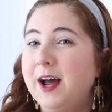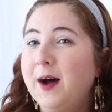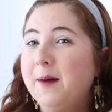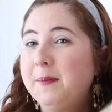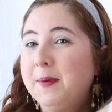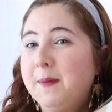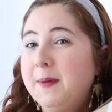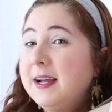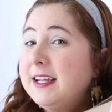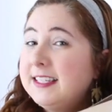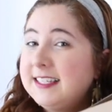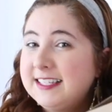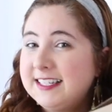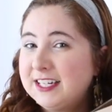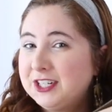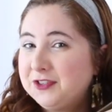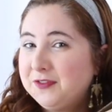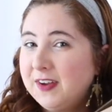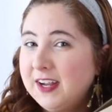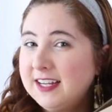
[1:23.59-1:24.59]
up my
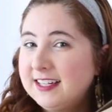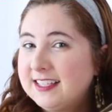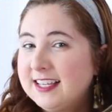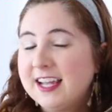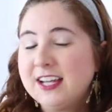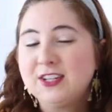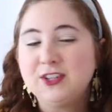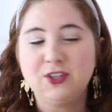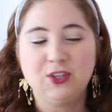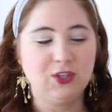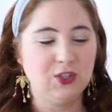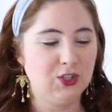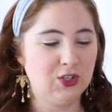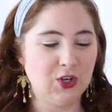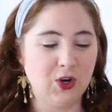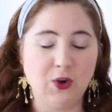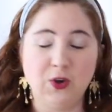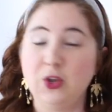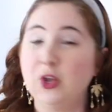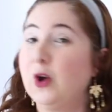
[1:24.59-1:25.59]
Stitch Fix and
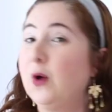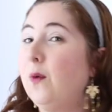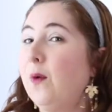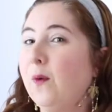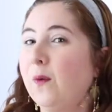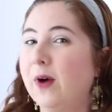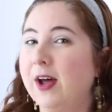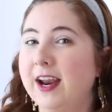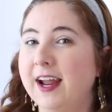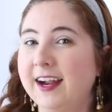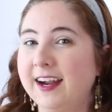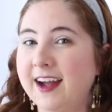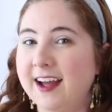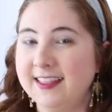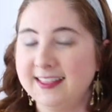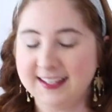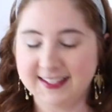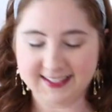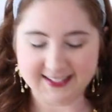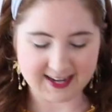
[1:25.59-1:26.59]
show you what I
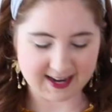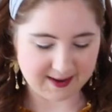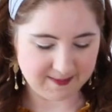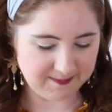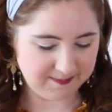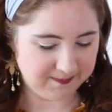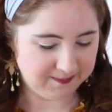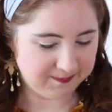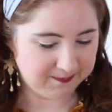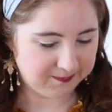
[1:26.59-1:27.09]
got this time.